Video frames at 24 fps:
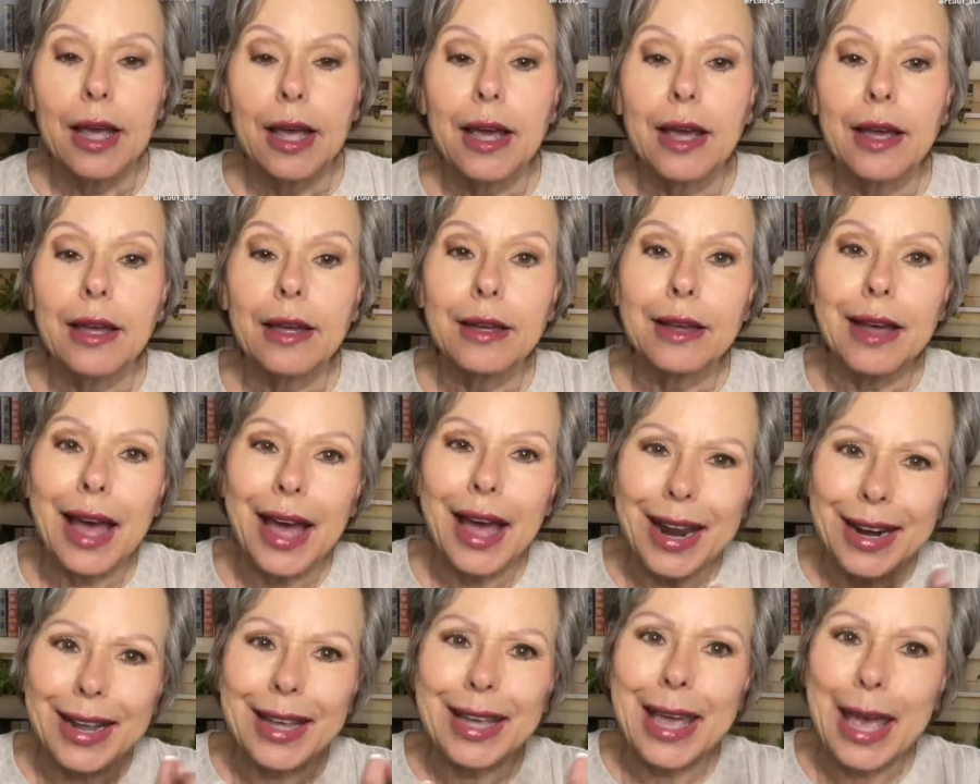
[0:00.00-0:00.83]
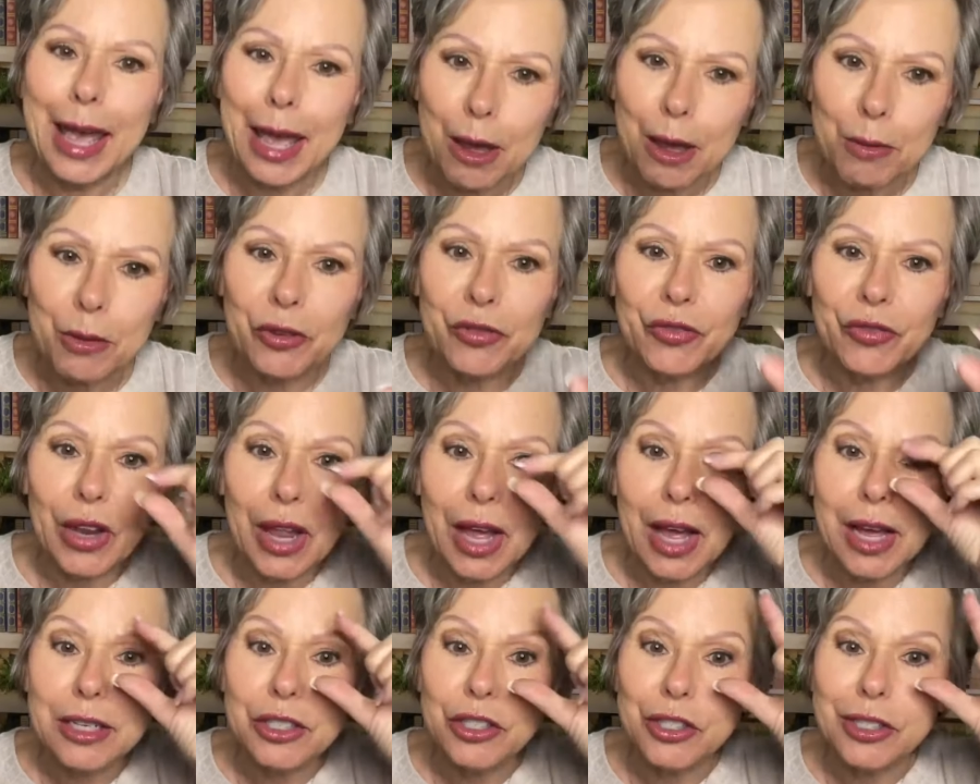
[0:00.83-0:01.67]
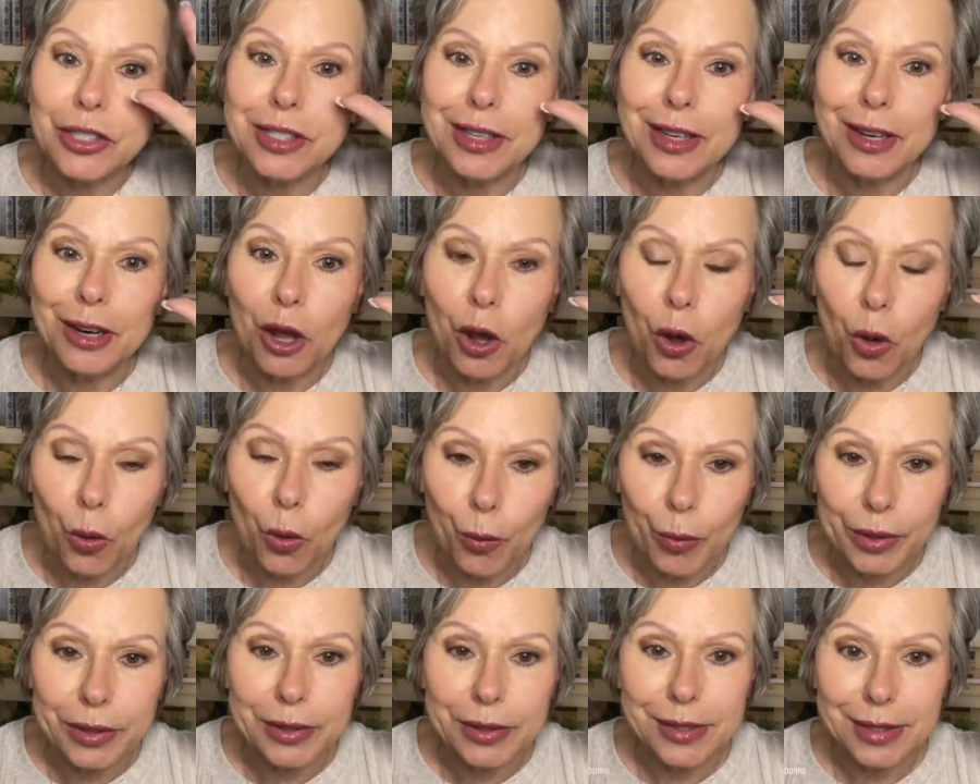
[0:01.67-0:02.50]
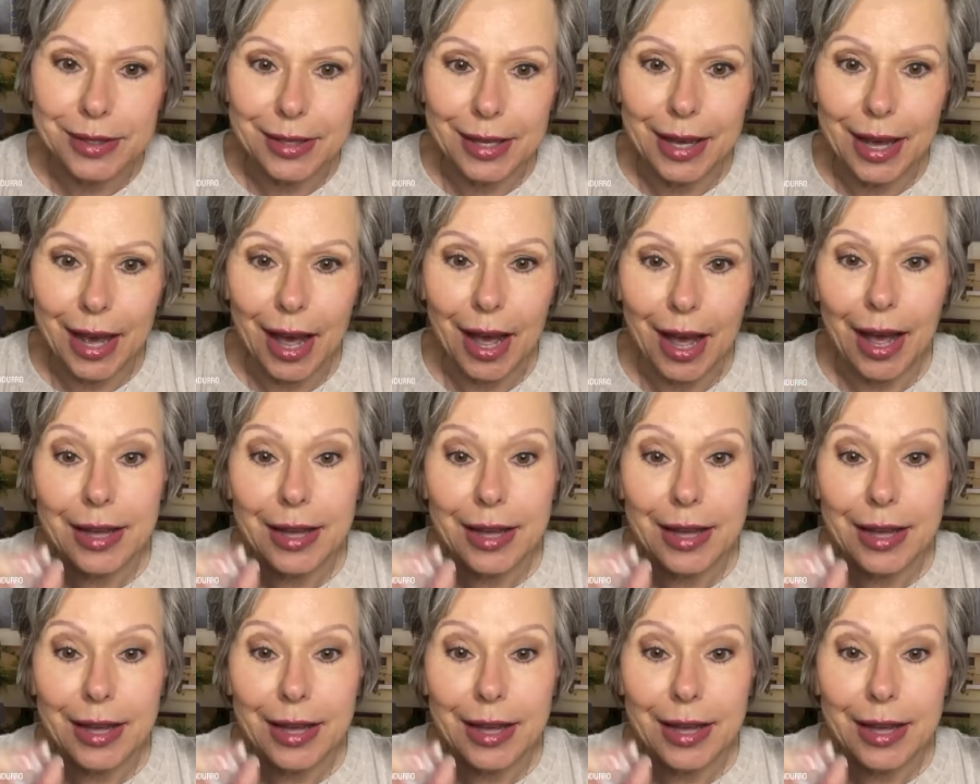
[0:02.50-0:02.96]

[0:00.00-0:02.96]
kind of camouflages and opens the eye.